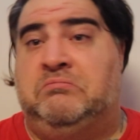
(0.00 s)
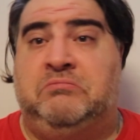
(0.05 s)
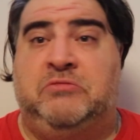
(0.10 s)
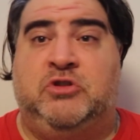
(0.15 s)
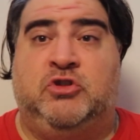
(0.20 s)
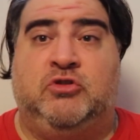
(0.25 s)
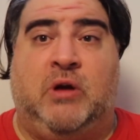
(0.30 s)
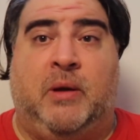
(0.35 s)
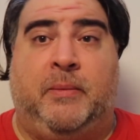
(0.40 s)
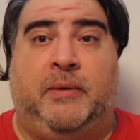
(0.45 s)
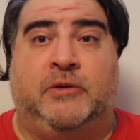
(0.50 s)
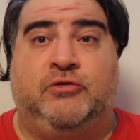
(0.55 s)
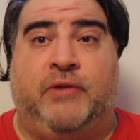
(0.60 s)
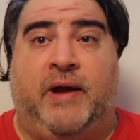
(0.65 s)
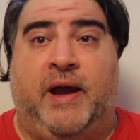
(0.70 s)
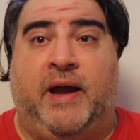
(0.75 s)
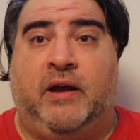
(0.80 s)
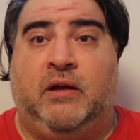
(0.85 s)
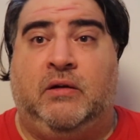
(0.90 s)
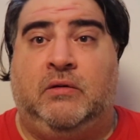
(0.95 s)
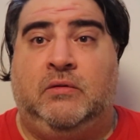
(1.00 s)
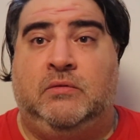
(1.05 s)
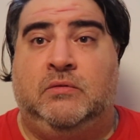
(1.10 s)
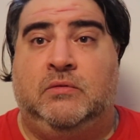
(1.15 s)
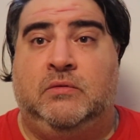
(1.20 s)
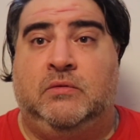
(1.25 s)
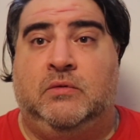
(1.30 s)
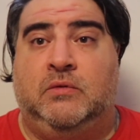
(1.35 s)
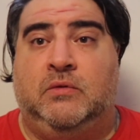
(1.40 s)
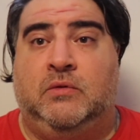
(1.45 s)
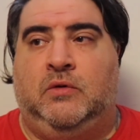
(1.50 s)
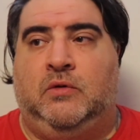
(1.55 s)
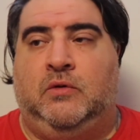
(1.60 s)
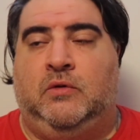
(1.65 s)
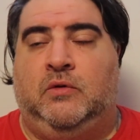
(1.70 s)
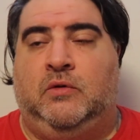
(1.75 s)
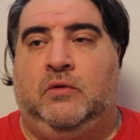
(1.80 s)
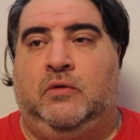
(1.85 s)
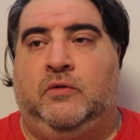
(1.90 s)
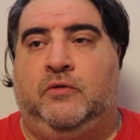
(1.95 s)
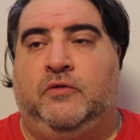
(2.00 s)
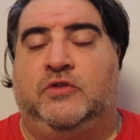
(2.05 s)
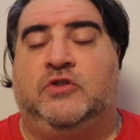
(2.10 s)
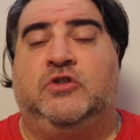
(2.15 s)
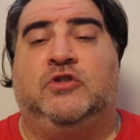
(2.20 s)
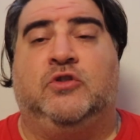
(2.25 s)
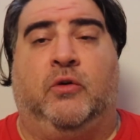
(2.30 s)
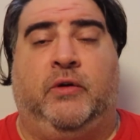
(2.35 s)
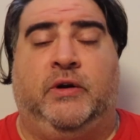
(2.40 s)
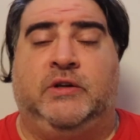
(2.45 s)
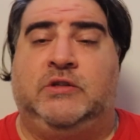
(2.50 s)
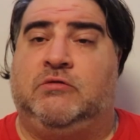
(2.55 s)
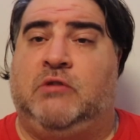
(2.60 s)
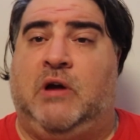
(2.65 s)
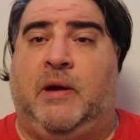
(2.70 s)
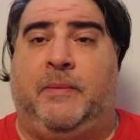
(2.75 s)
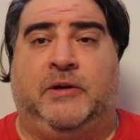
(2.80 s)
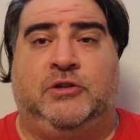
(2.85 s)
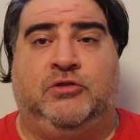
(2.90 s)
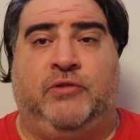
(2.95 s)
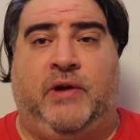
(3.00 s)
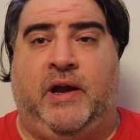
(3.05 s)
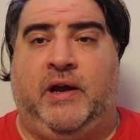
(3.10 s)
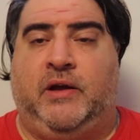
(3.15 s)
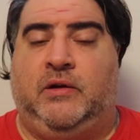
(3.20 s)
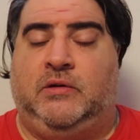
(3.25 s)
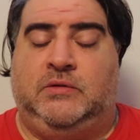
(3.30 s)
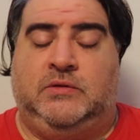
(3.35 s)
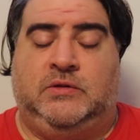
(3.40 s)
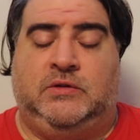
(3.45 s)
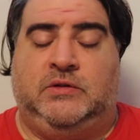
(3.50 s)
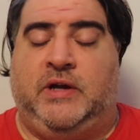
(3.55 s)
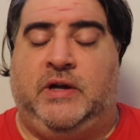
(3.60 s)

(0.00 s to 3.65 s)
Ceramic Dragon. For story, Ceramic Dragon. It's